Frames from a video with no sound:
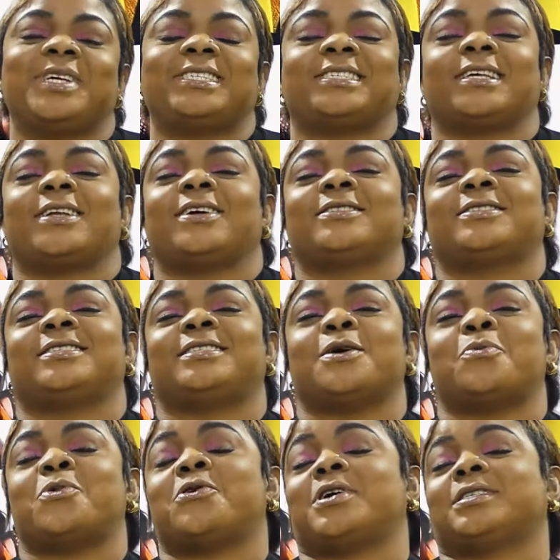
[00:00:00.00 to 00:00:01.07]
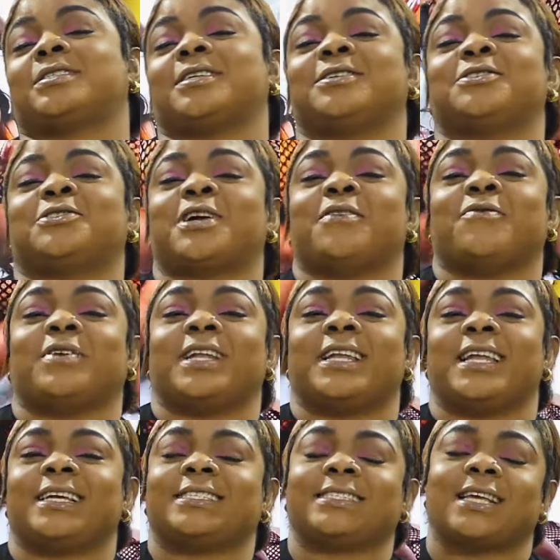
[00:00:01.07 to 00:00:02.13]
Big shout out to Deborah, Sandra, and
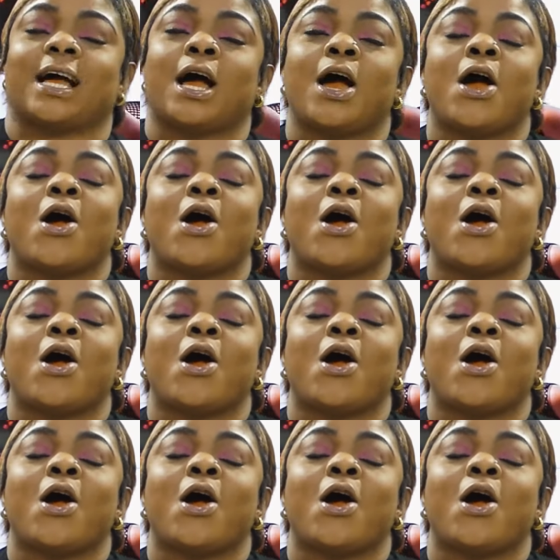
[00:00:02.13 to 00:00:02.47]
Vanessa.